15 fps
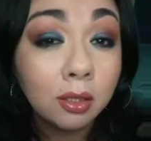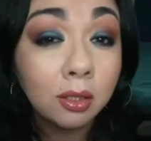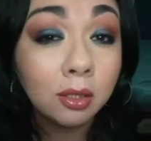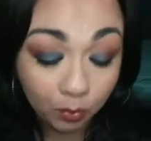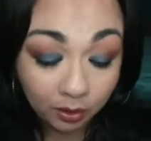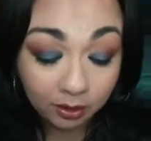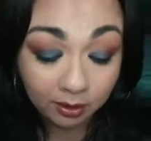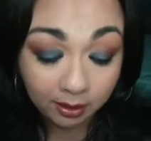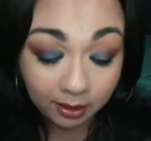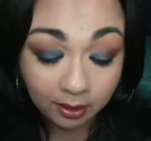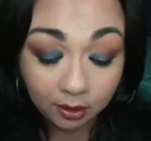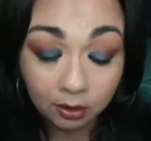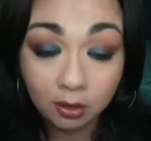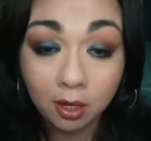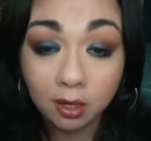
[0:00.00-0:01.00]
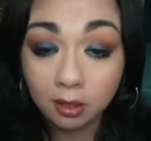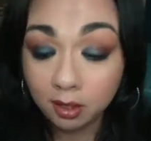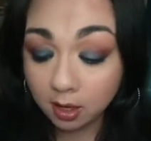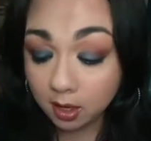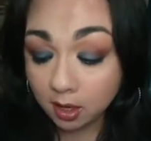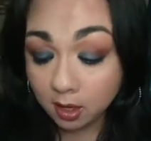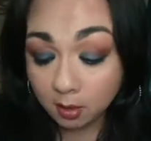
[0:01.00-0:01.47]
I really like it a lot.
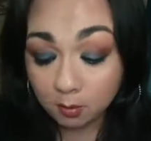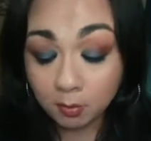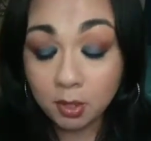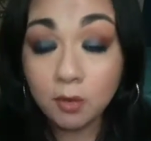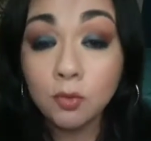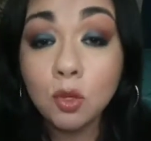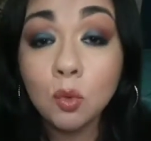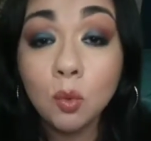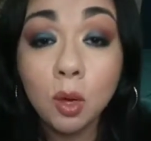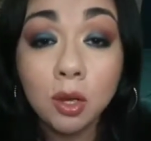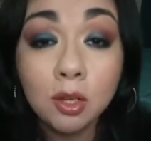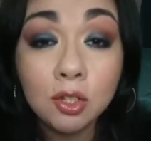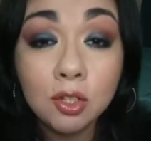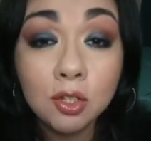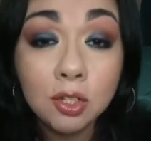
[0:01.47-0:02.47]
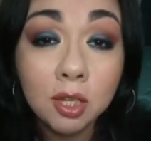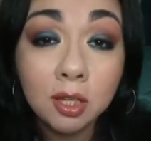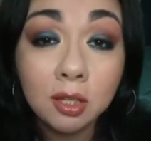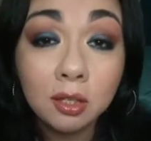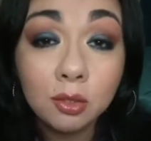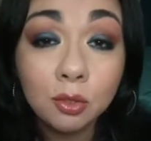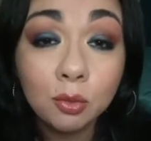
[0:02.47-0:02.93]
But if you wanted to take
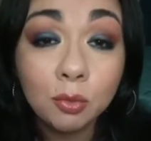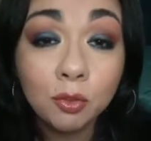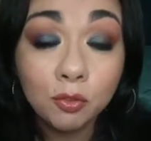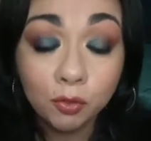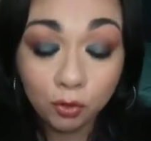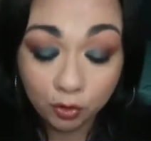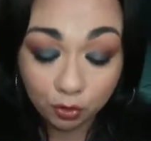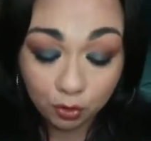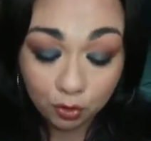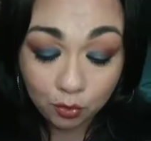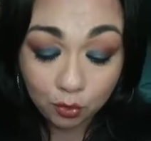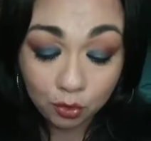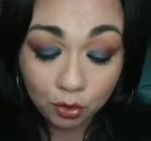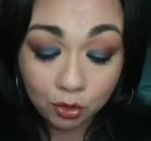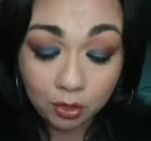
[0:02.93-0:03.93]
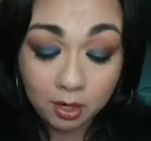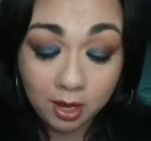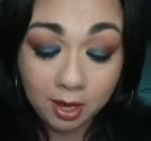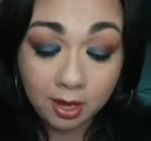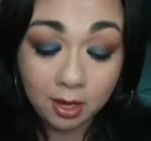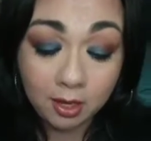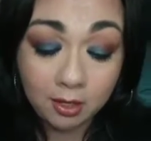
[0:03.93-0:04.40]
it a little bit further, you could
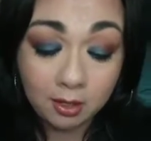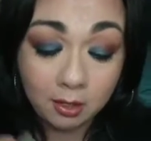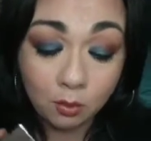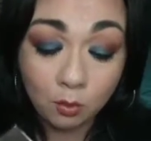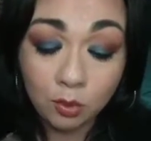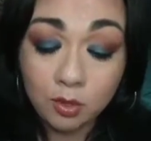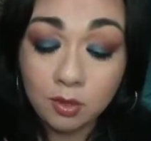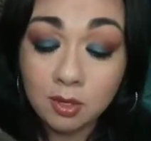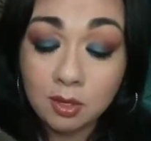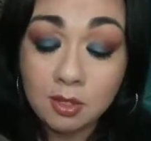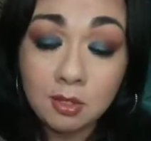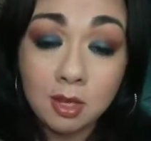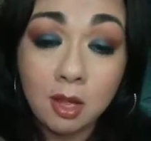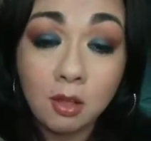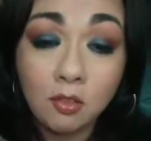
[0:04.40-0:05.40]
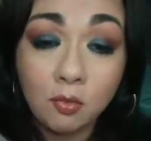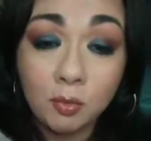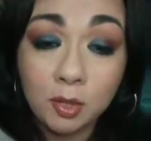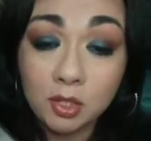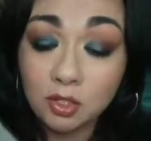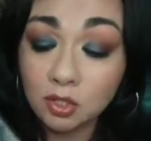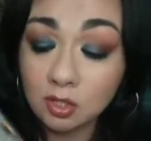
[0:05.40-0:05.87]
add one of these e.l.f.
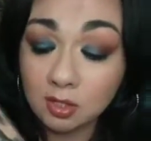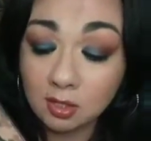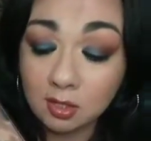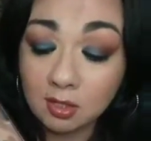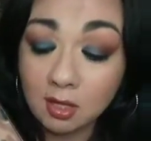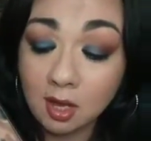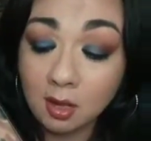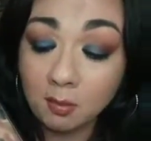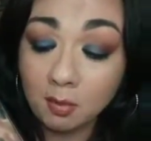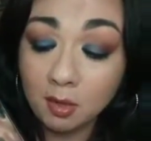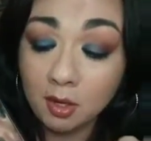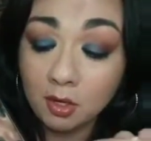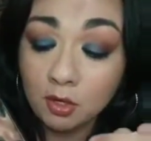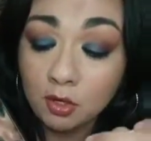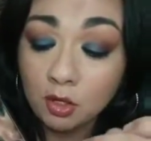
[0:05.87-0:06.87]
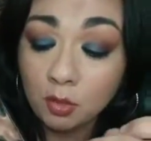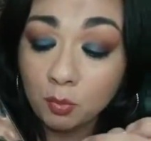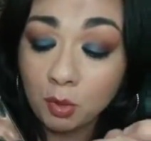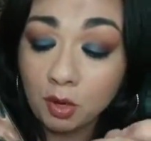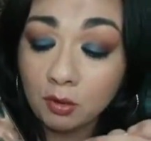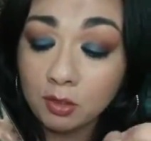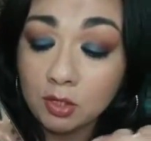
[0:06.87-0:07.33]
blushes on top. You could
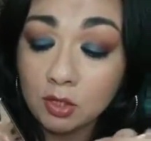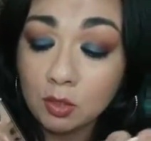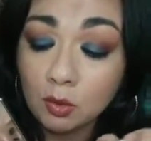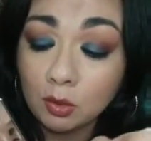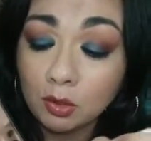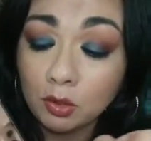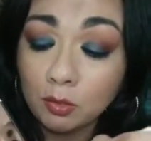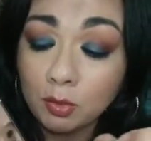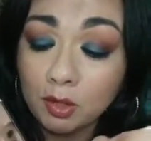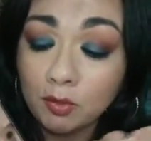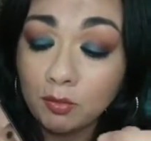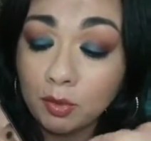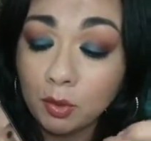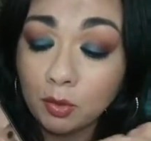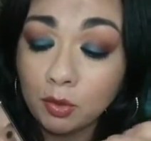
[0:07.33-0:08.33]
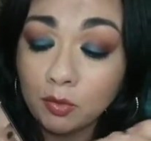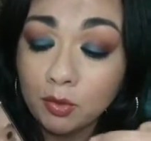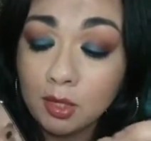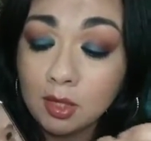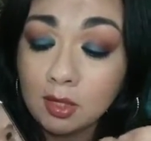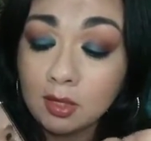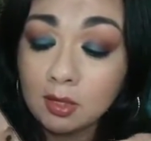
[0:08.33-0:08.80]
probably do a little bit of both of
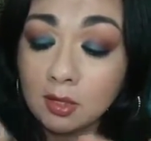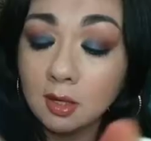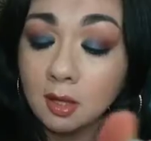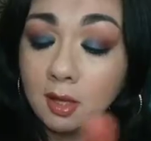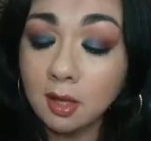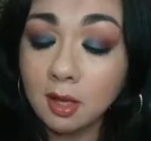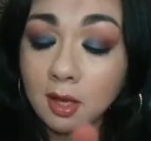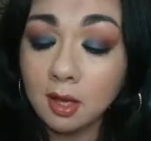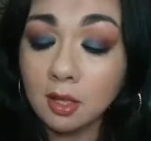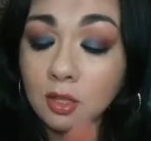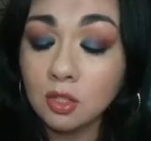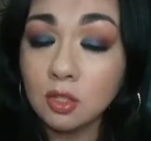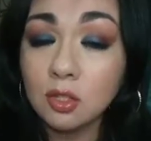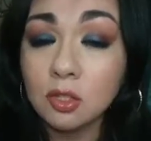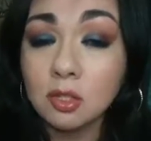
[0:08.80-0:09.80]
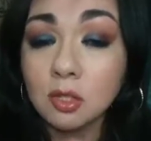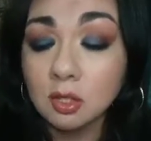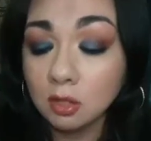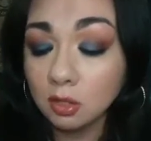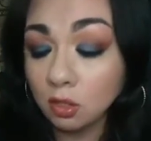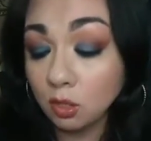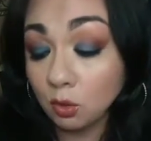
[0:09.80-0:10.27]
these and just,
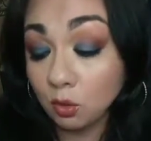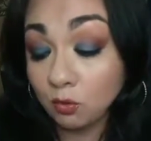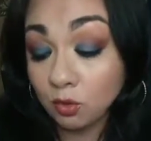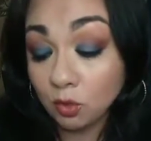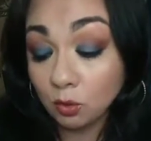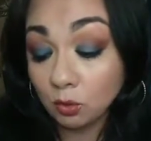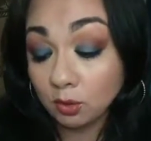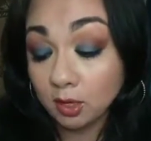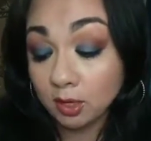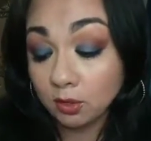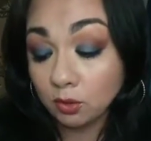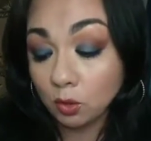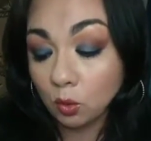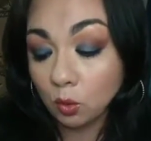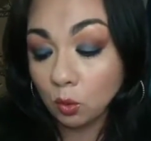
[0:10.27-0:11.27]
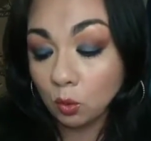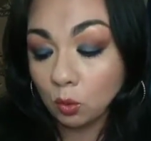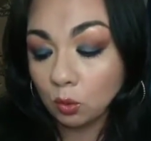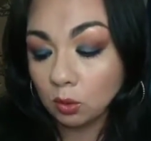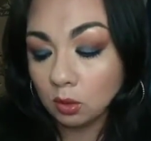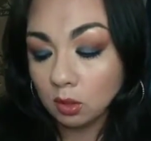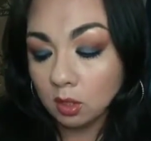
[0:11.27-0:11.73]
you know, if you don't like the
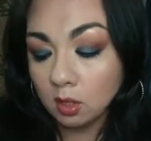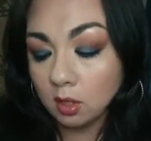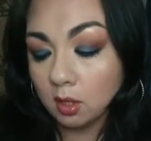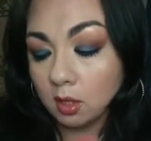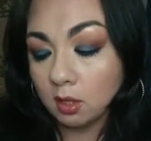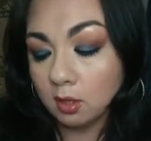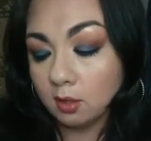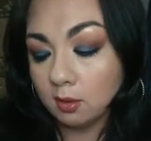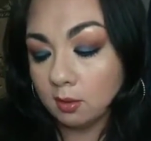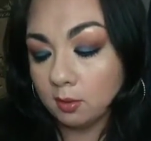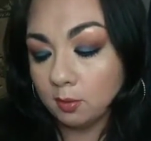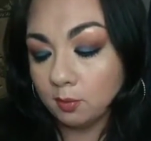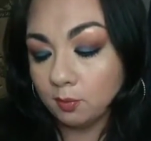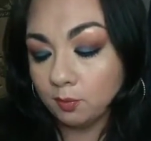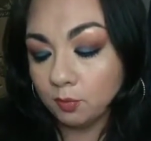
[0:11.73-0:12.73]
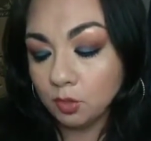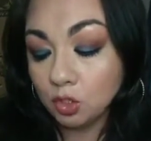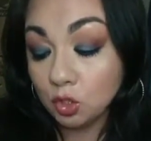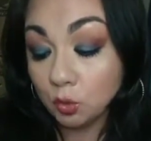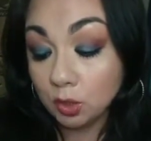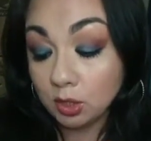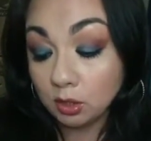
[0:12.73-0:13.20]
whole um,
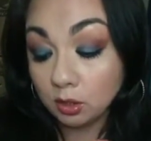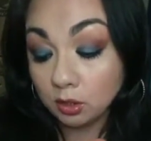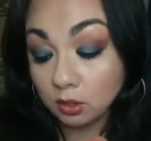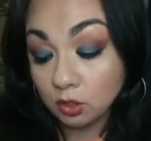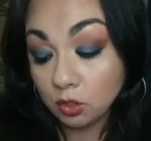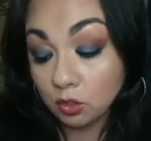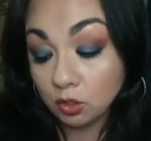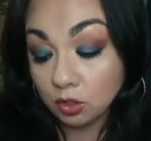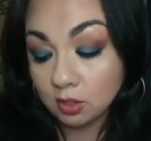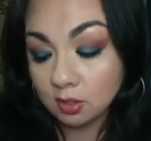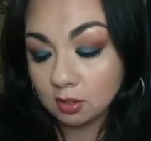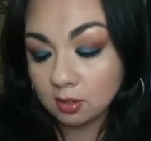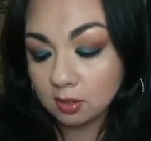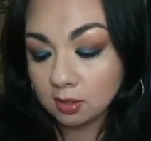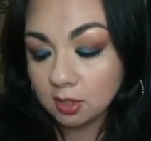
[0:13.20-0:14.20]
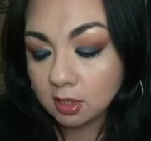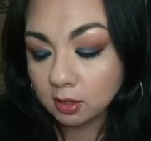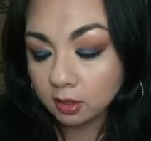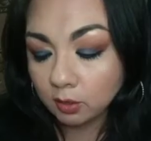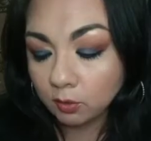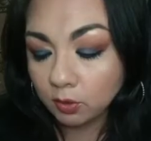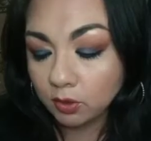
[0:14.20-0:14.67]
dewy look, you could seal
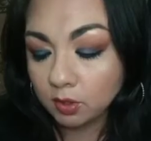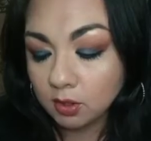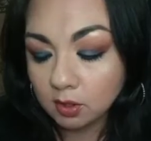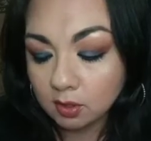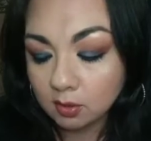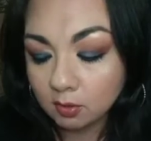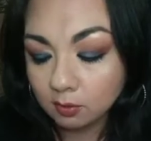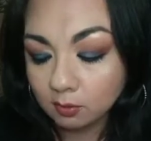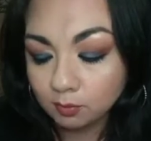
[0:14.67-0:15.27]
it with this